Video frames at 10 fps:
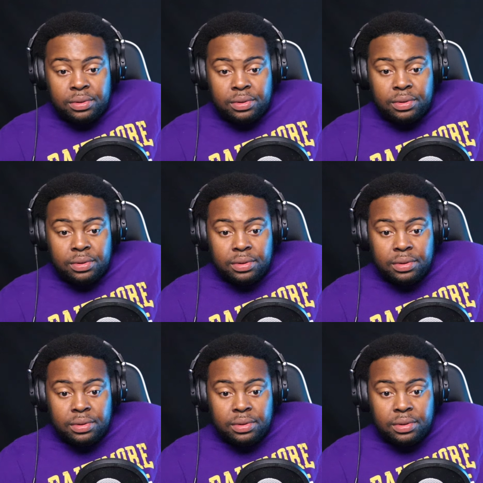
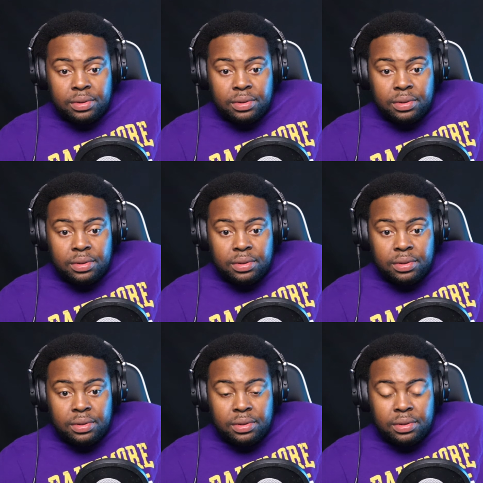
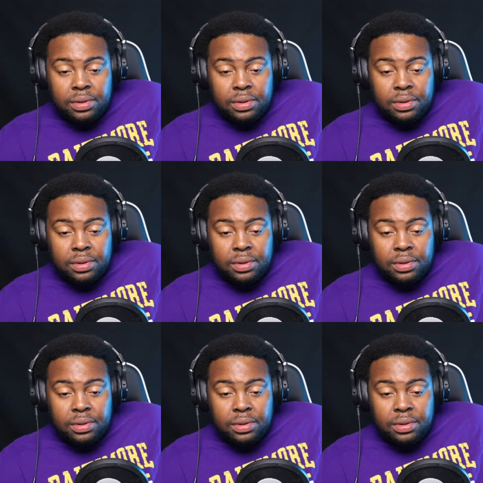Nobody speaks.